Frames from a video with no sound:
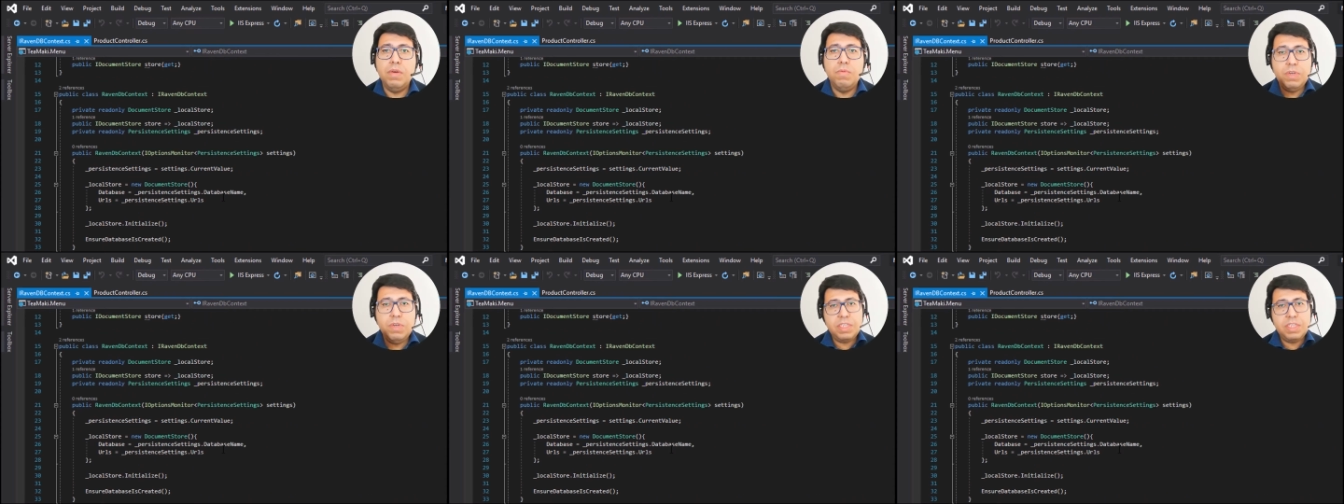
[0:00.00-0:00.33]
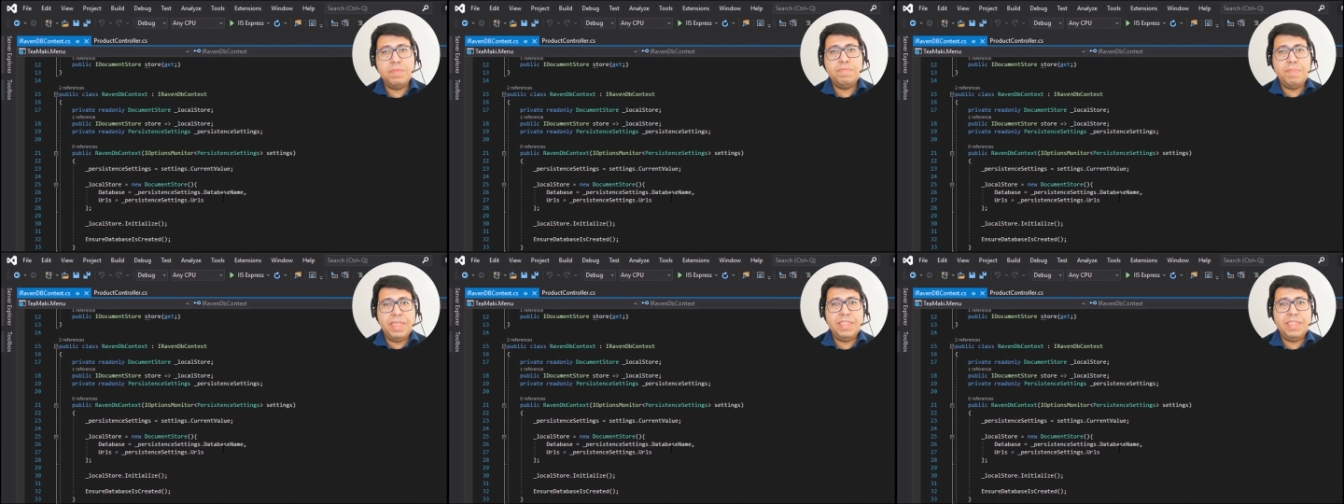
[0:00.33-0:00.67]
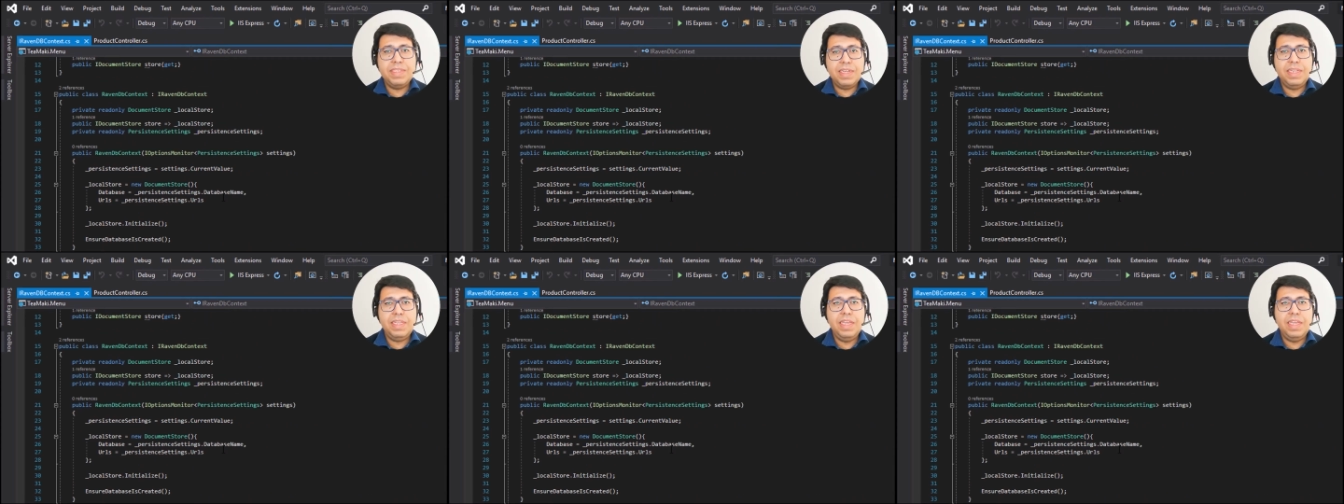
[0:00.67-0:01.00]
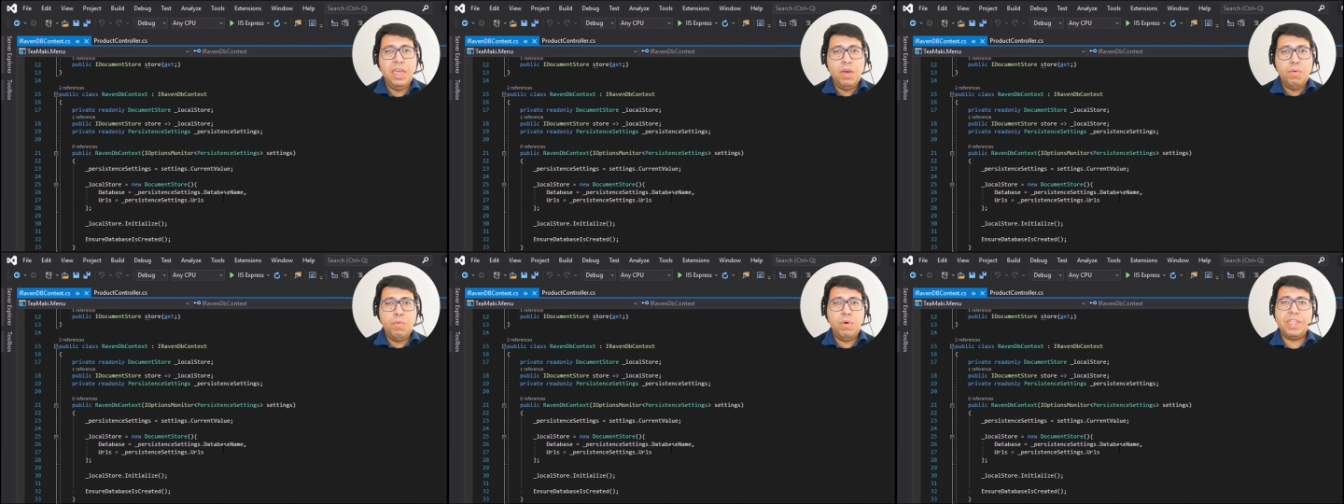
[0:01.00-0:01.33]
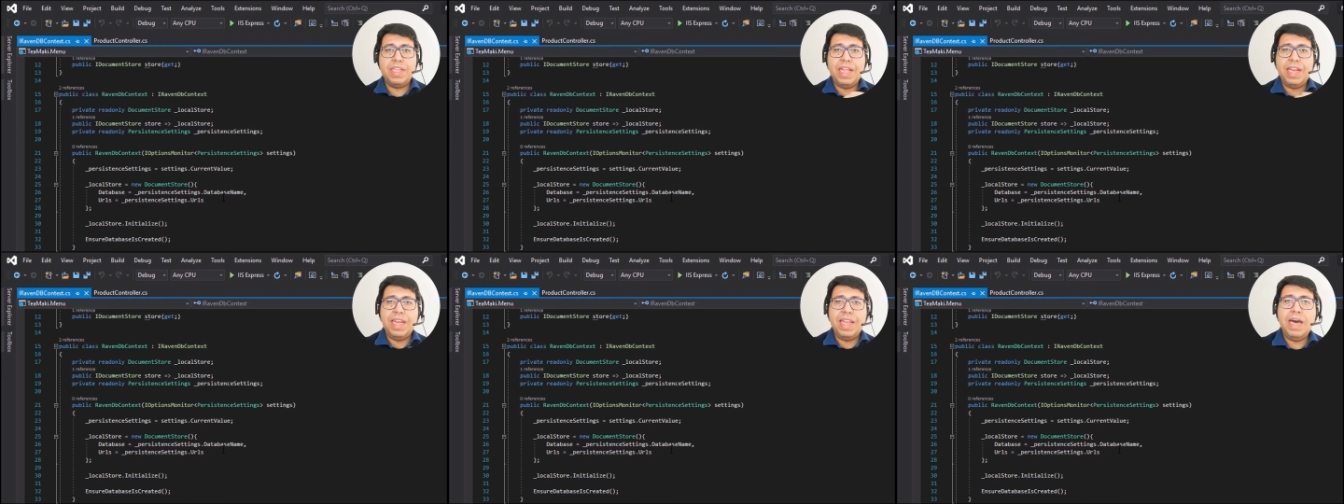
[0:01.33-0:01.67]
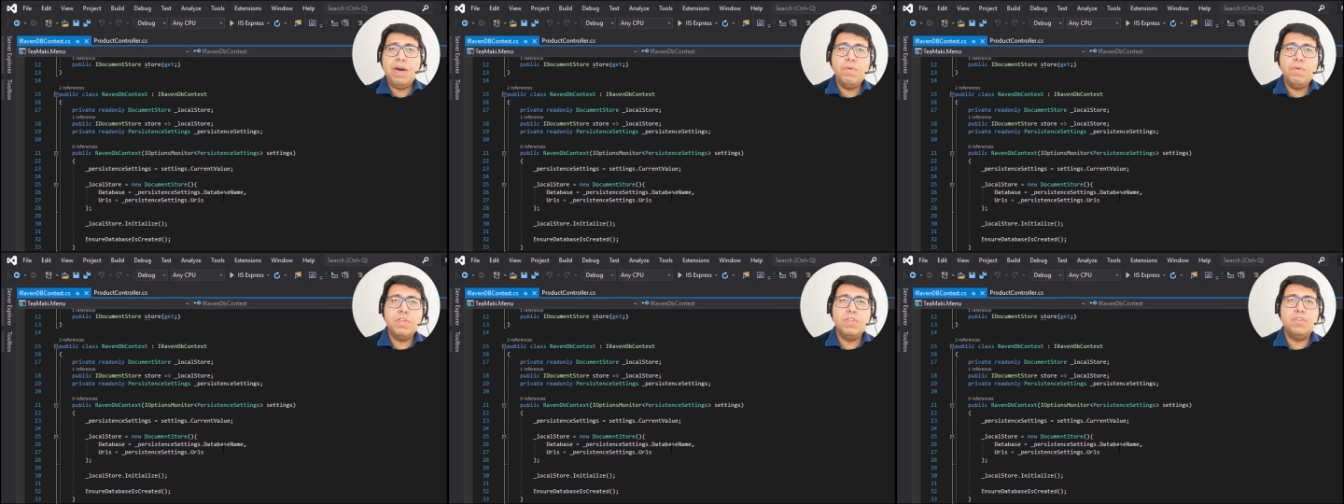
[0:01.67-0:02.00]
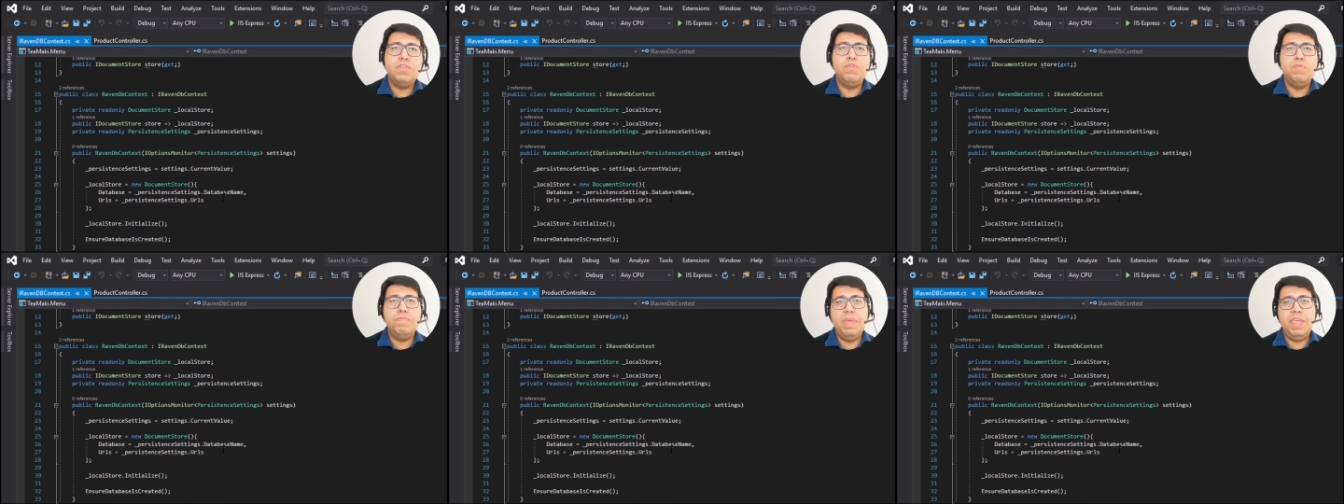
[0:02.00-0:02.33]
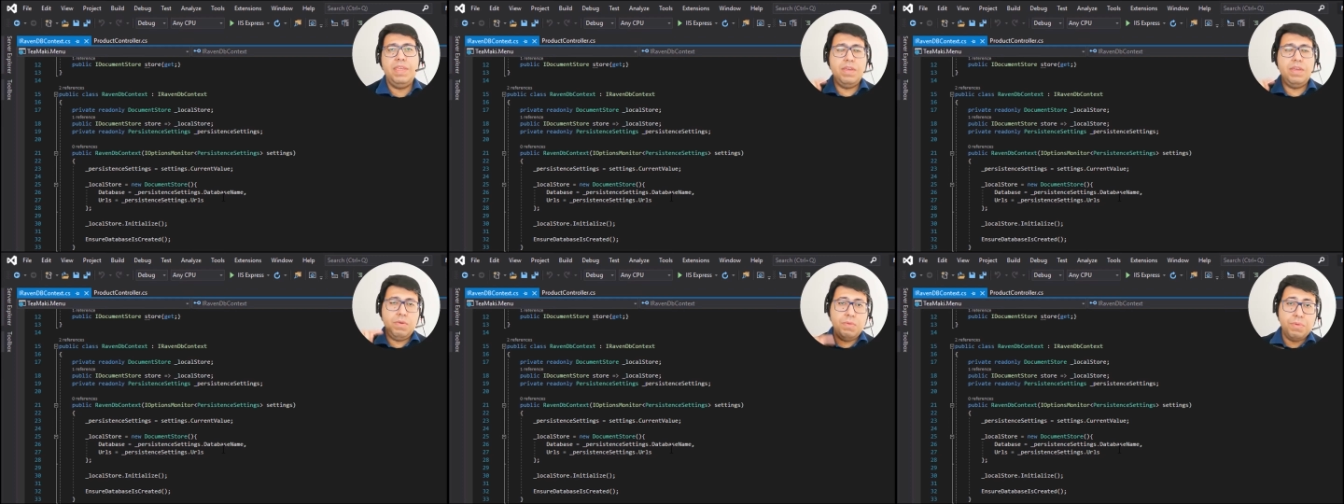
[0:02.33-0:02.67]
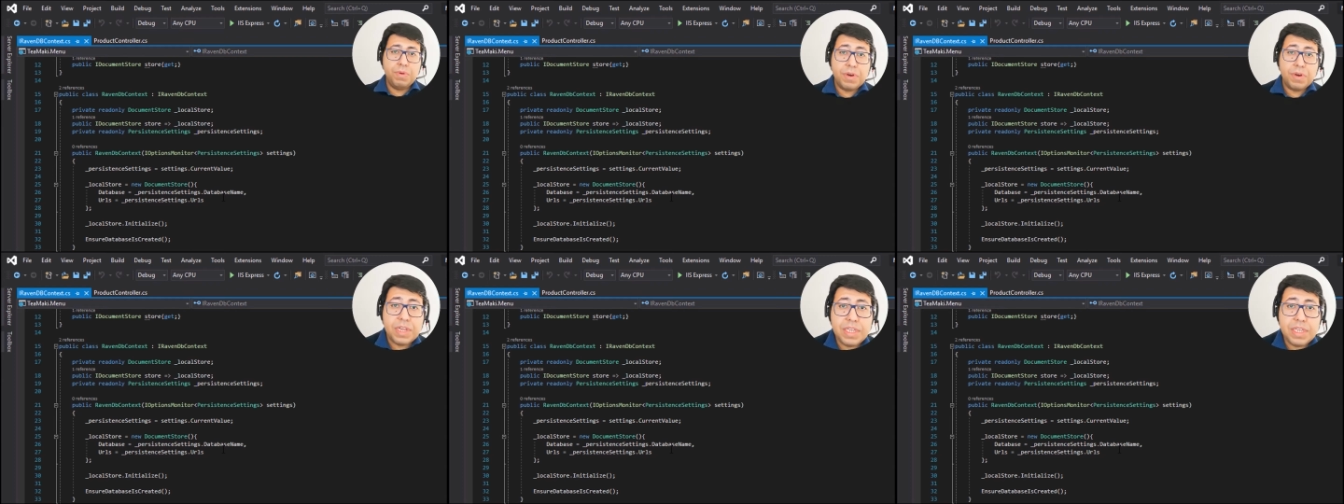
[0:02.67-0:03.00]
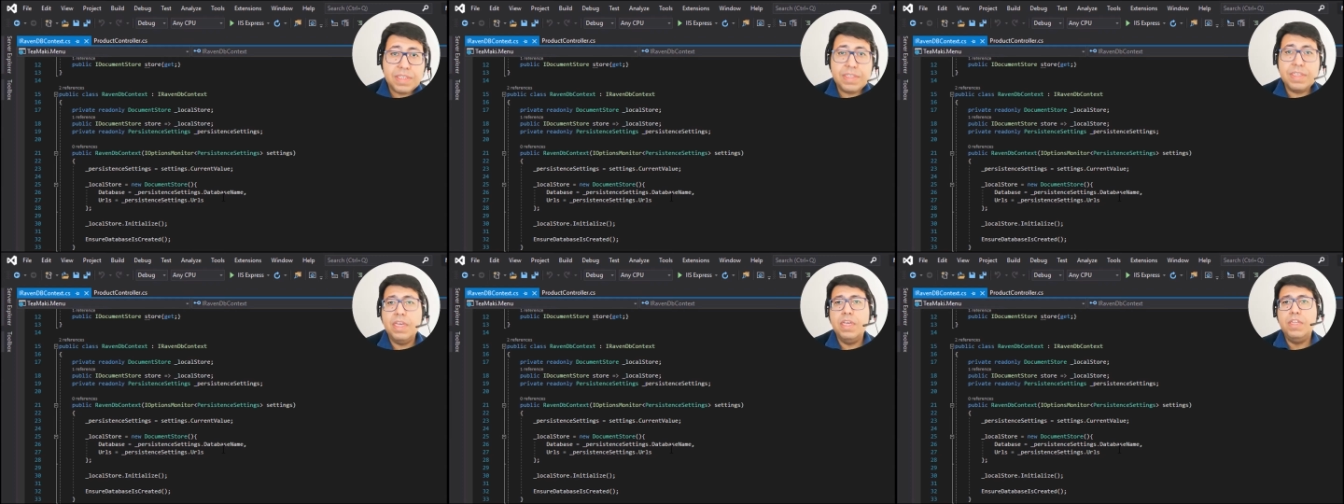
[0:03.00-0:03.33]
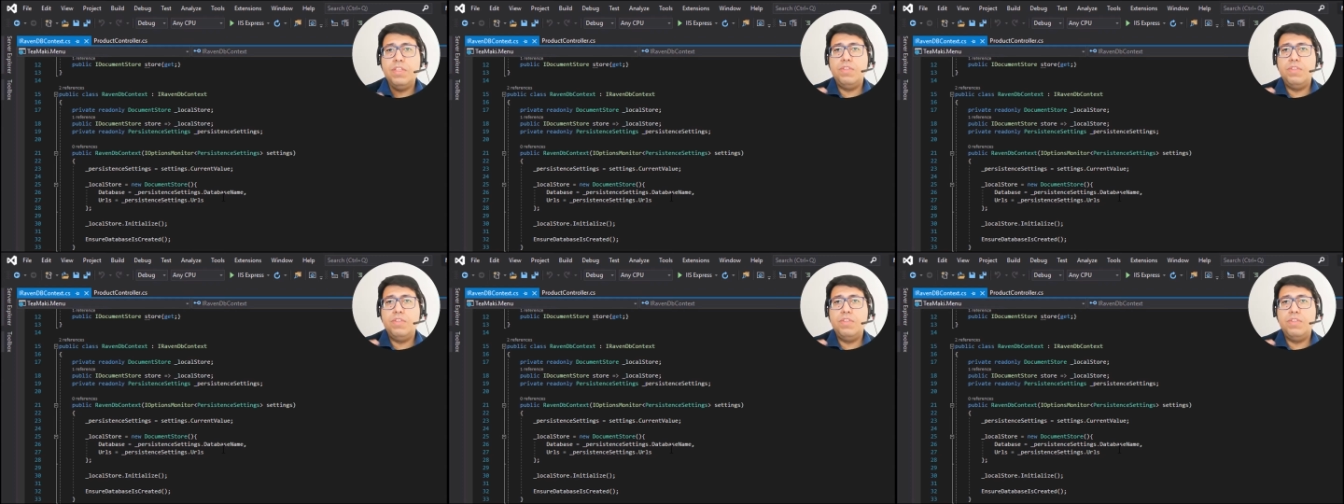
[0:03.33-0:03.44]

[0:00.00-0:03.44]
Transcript: which is basically what allow us to make queries,